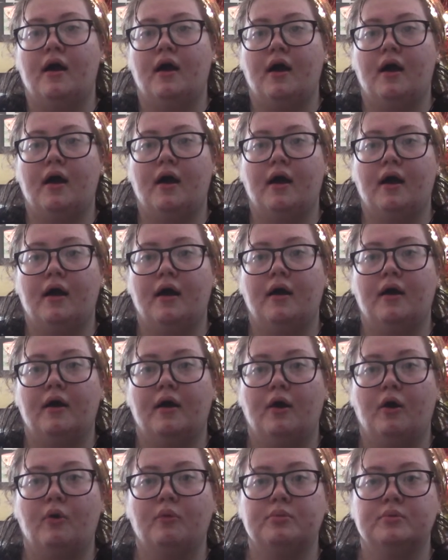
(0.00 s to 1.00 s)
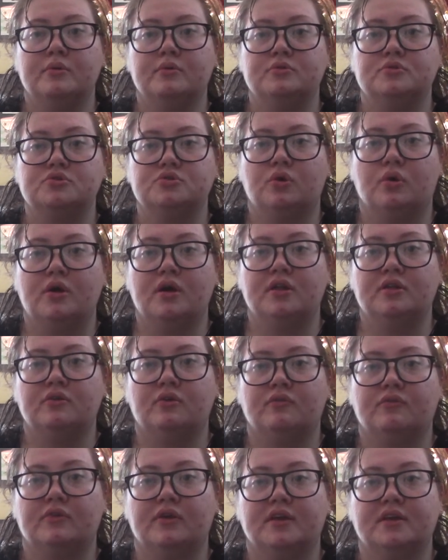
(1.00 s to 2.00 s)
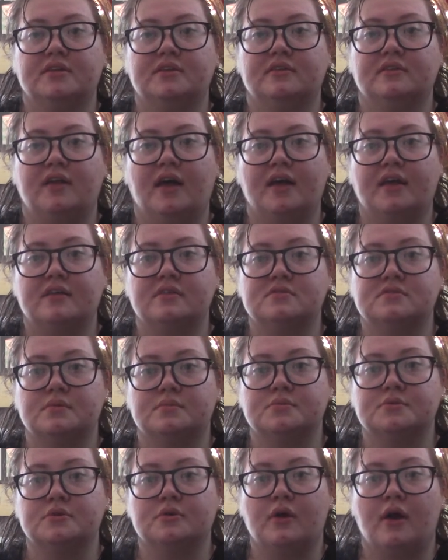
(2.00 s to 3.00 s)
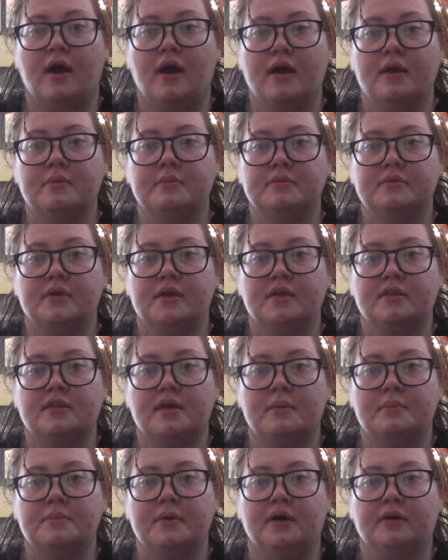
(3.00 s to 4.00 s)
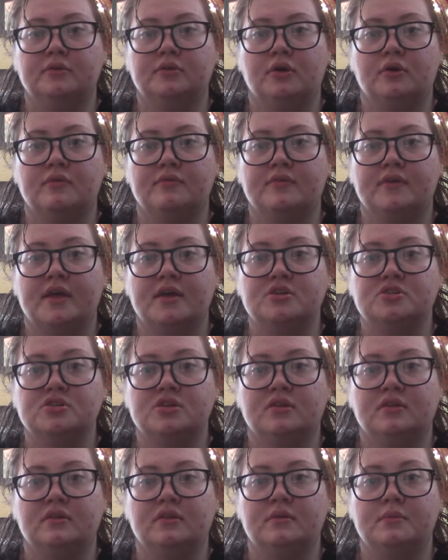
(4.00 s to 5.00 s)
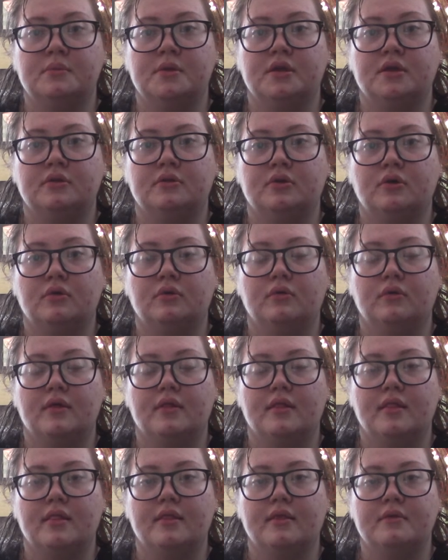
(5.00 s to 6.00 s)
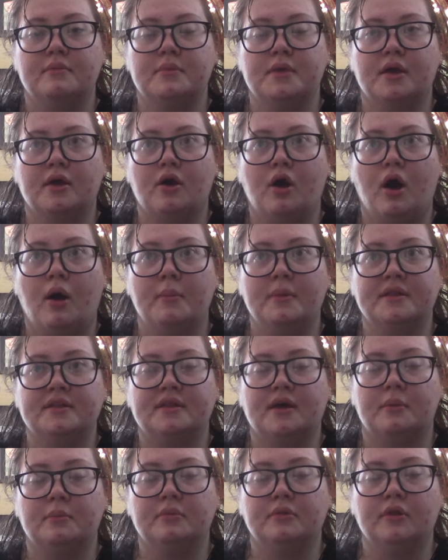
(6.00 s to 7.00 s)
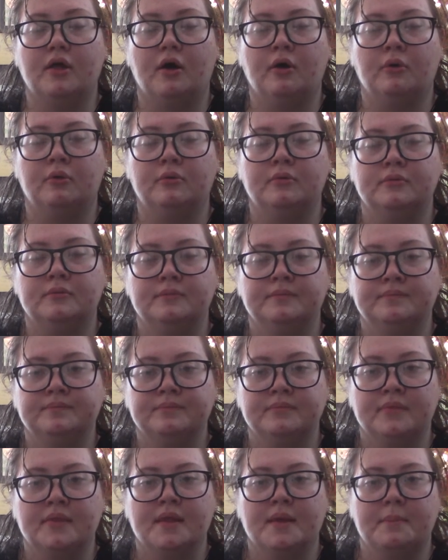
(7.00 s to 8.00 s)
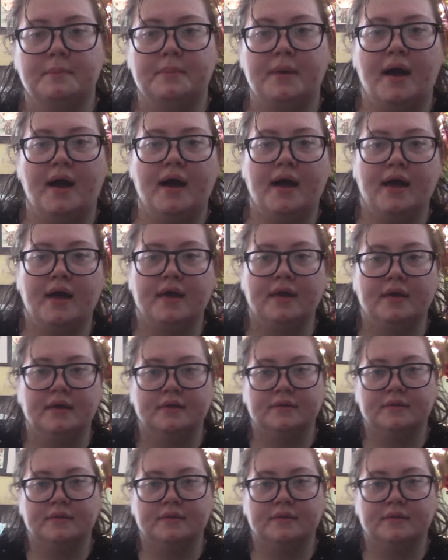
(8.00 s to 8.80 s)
Hope you enjoyed. Don't forget to like and subscribe. Hit that bell notification and leave me a comment down below. Bye!